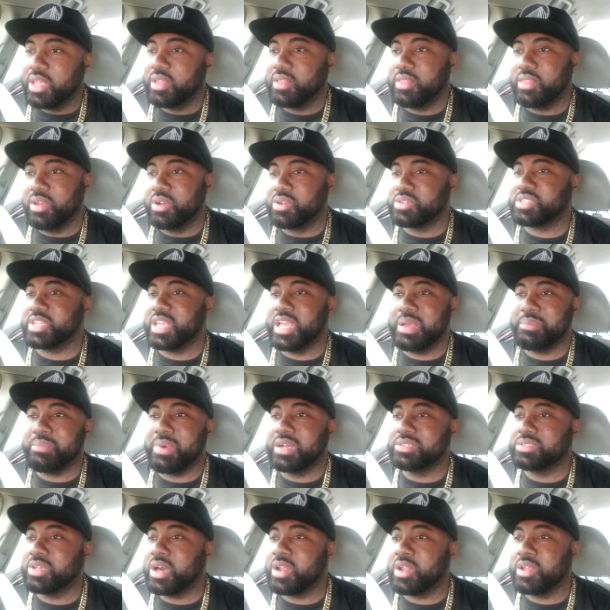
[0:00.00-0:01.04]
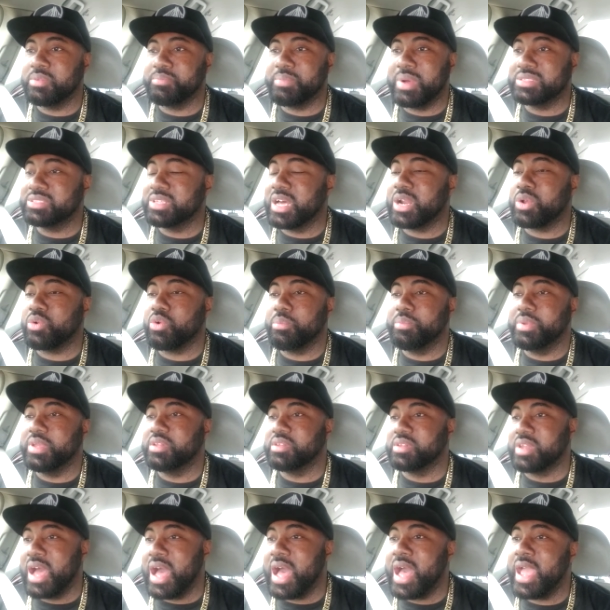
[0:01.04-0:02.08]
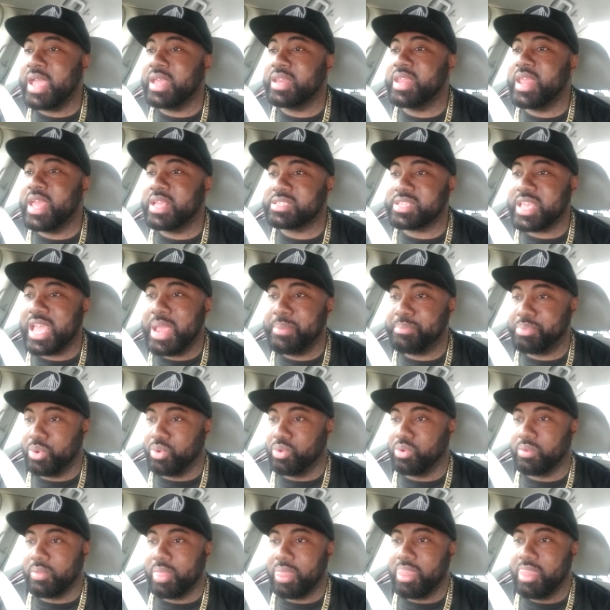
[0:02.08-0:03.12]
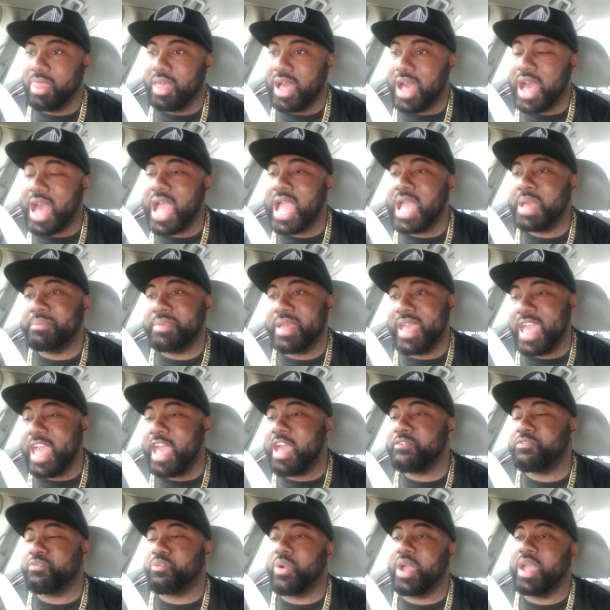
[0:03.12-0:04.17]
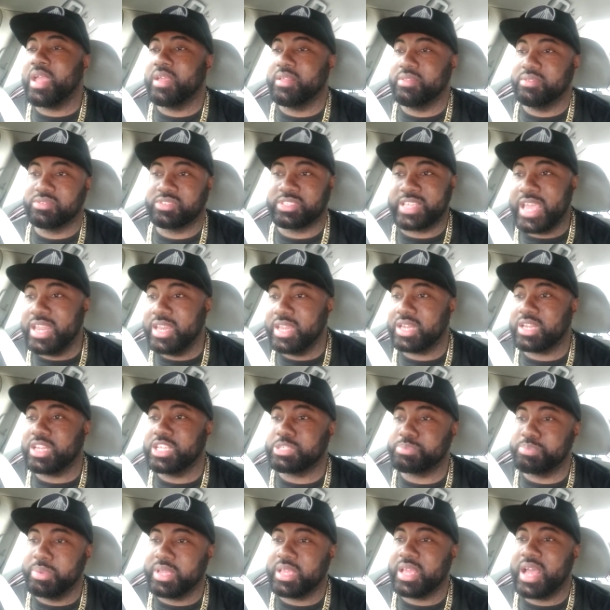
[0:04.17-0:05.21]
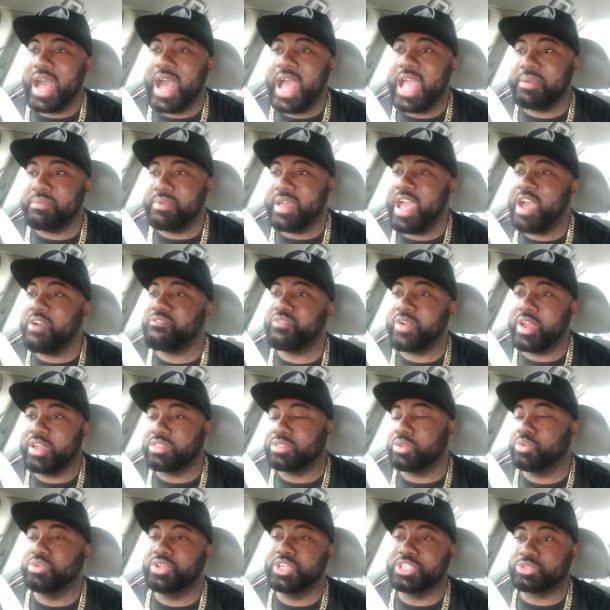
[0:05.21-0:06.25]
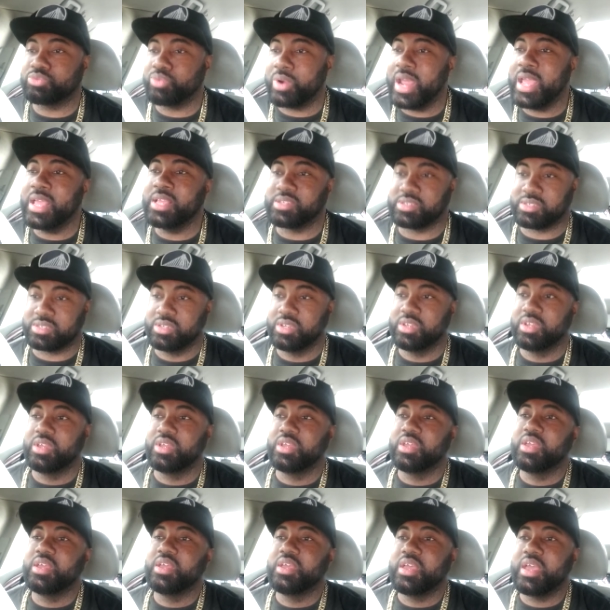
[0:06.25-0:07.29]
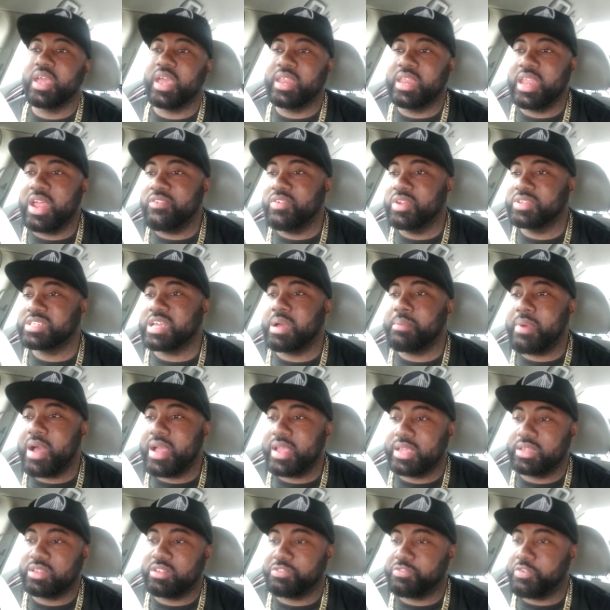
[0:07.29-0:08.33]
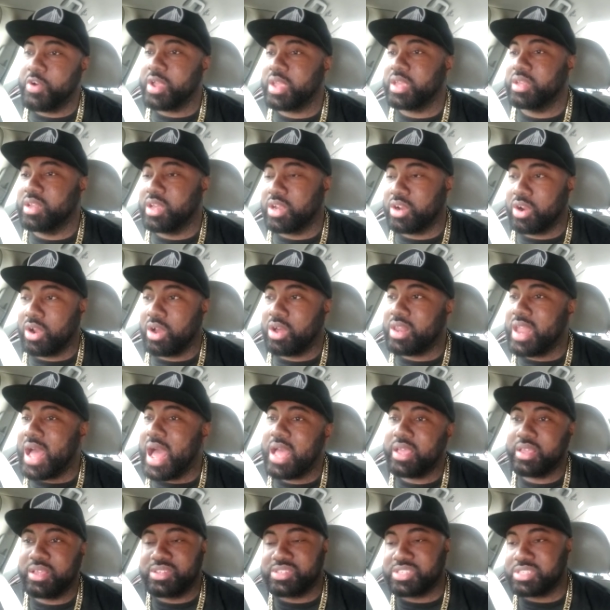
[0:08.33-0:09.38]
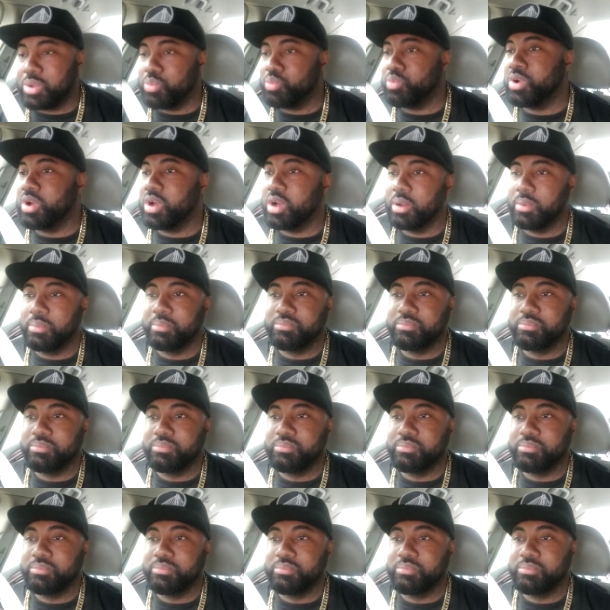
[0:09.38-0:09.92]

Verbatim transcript: know what I'm saying? My daughter, my daughter will be nine next April. I am halfway, technically speaking, I am halfway through this race. And every time I get the fucking a girl out here somewhere